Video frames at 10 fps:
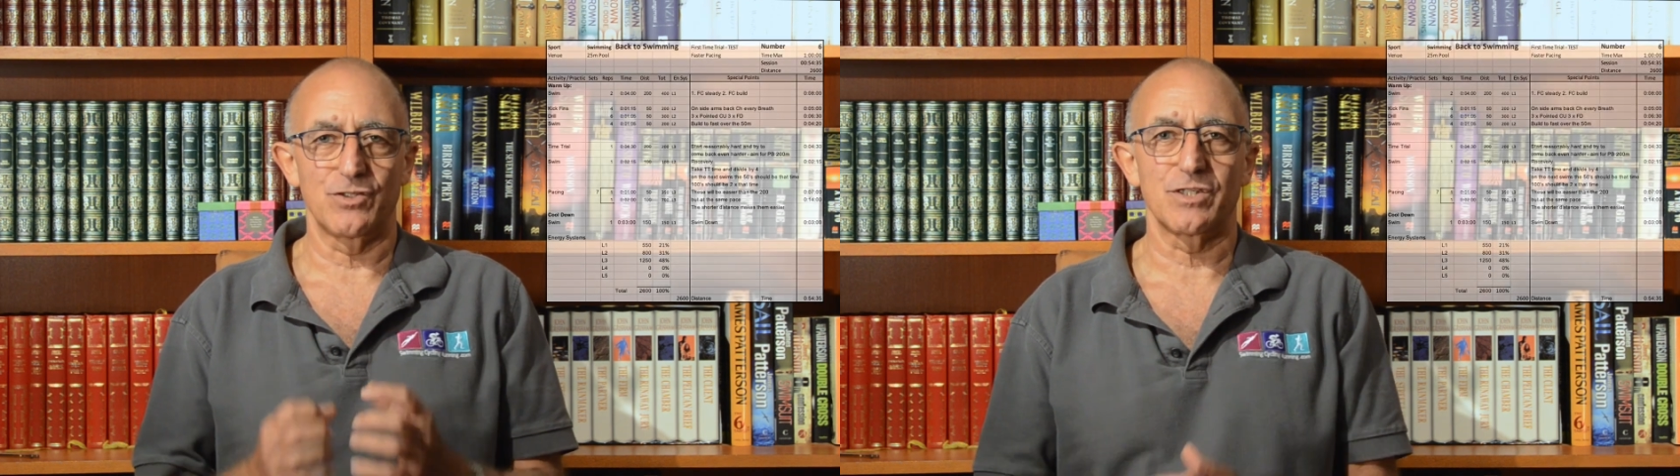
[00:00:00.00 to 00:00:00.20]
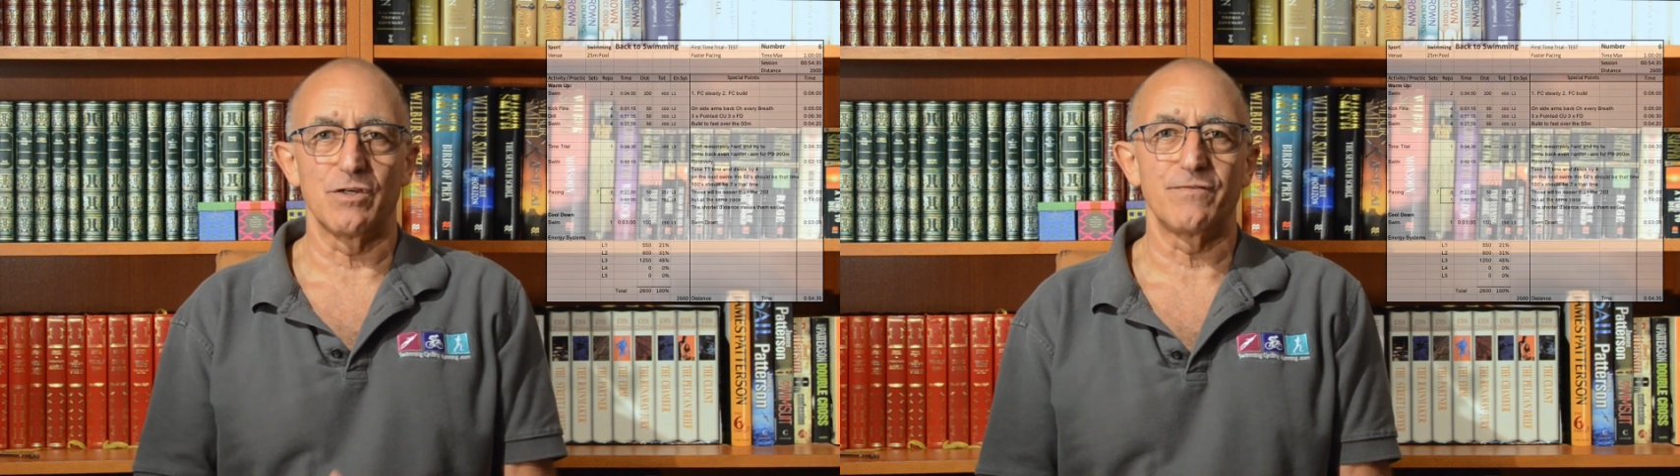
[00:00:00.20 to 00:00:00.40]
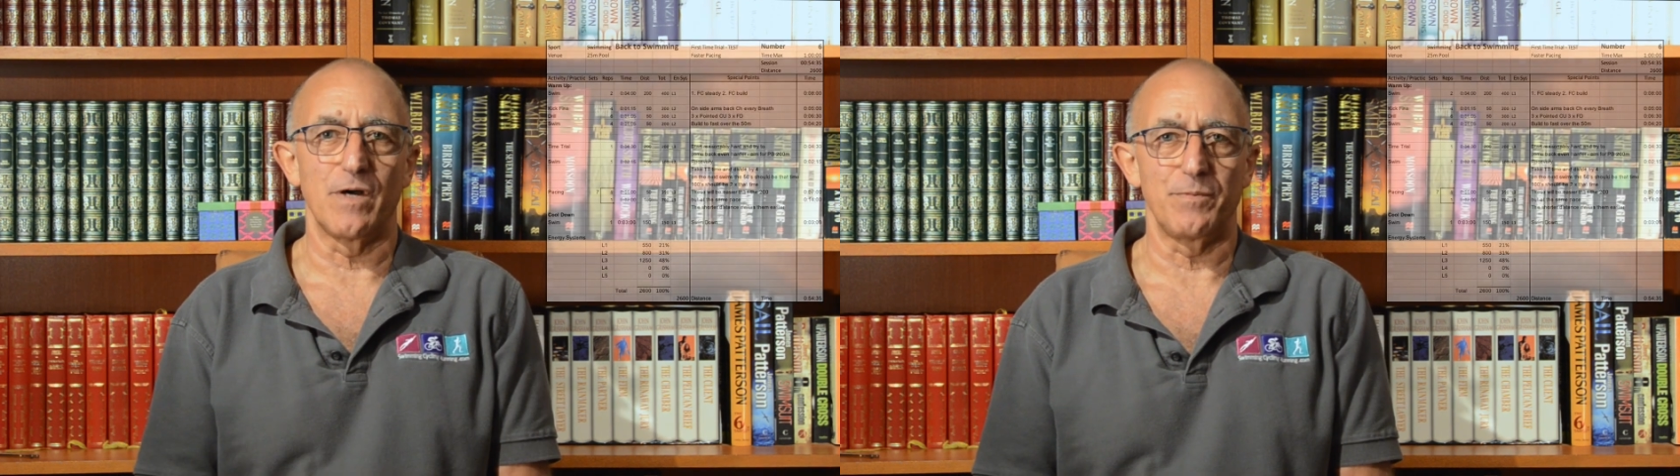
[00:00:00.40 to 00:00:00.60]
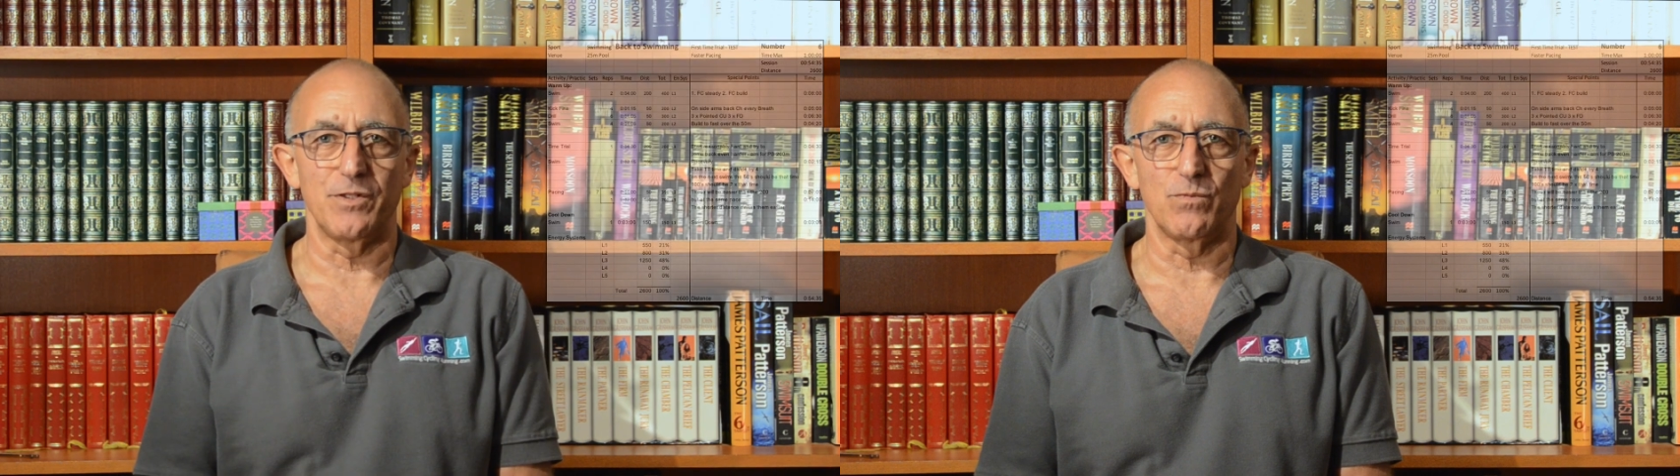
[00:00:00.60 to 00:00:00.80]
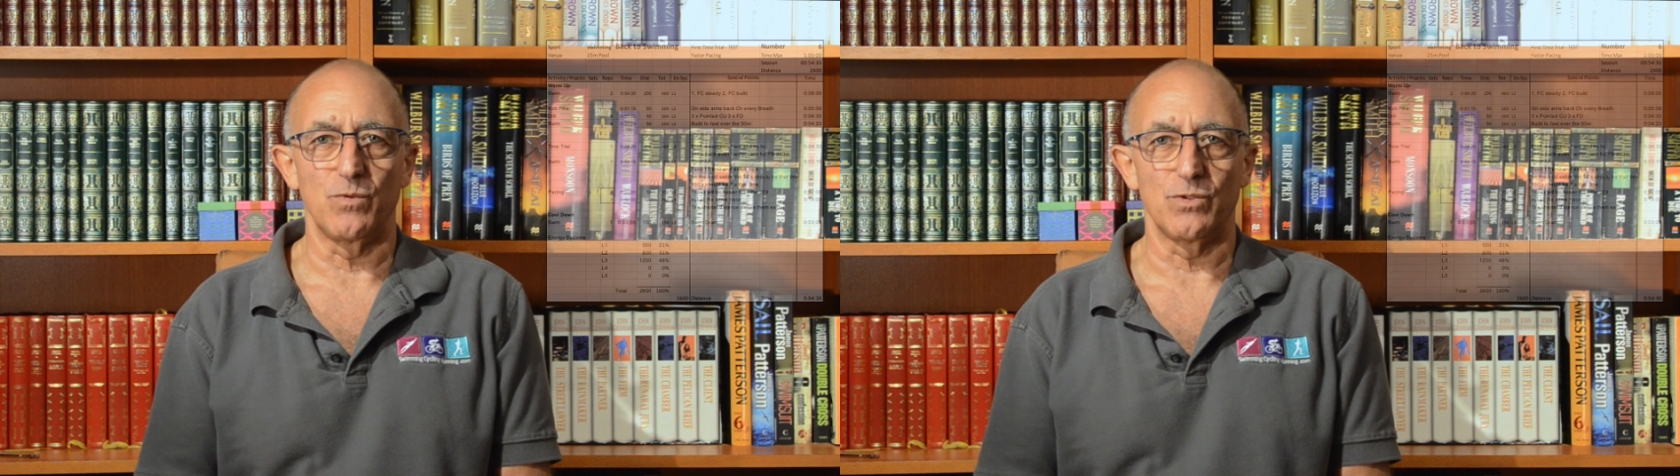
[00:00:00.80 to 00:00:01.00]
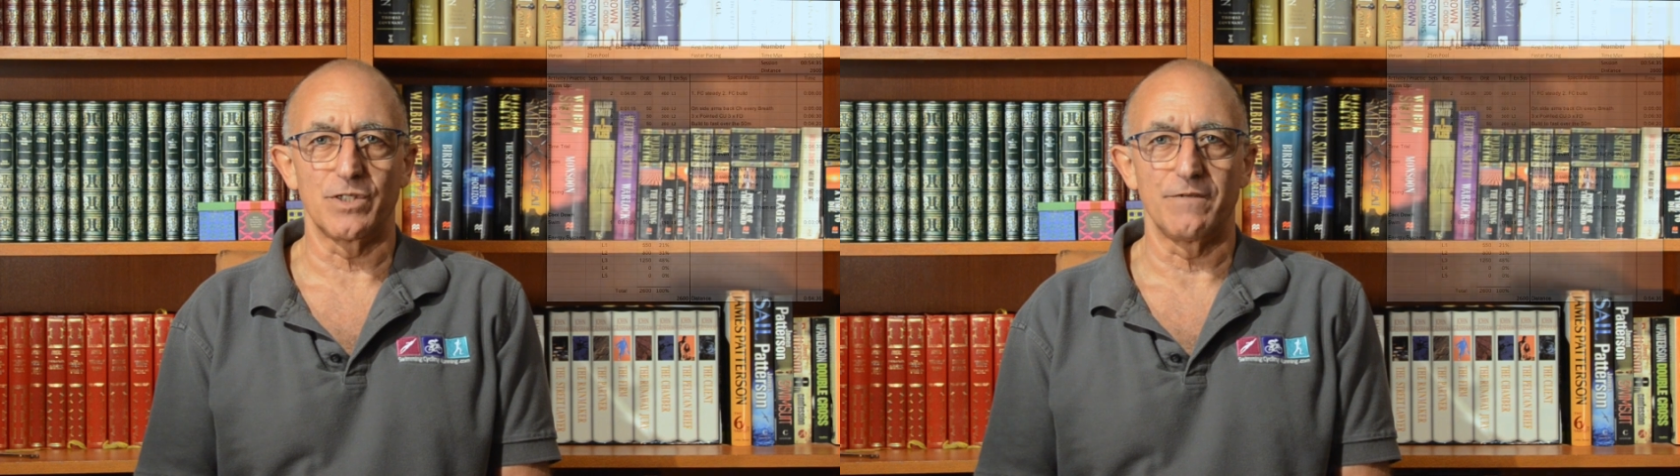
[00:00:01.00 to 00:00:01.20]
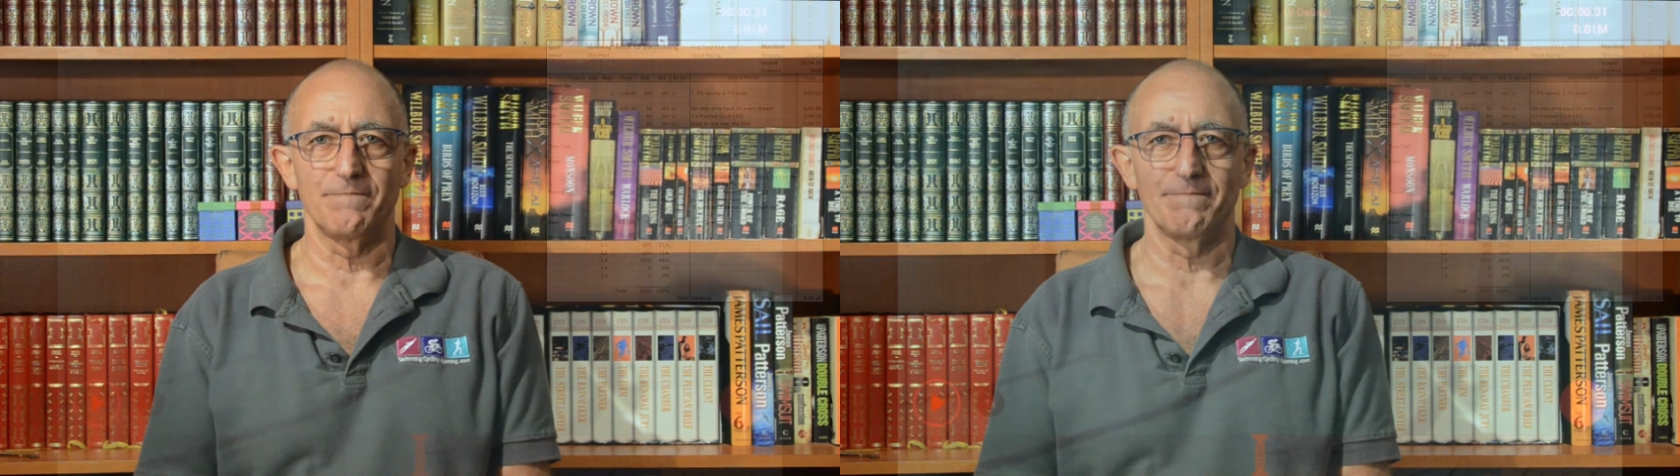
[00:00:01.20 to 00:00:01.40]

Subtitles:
yourself up in the water.